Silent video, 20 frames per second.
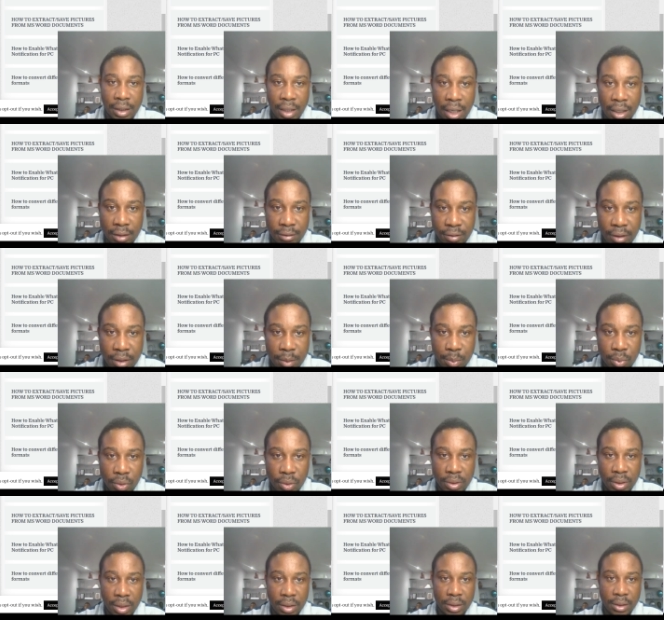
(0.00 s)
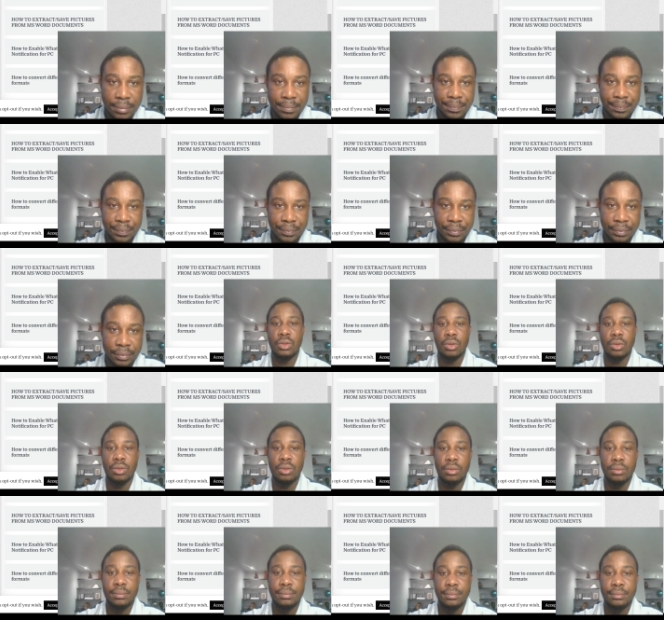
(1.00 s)
That is very important.
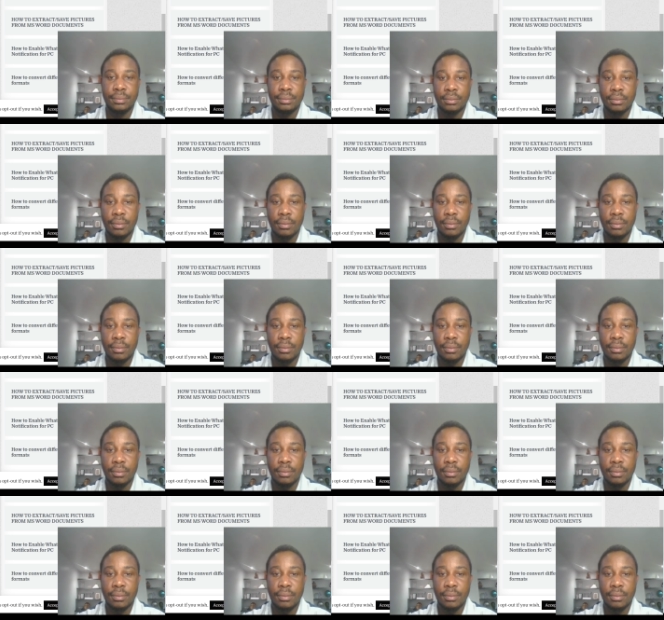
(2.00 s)
So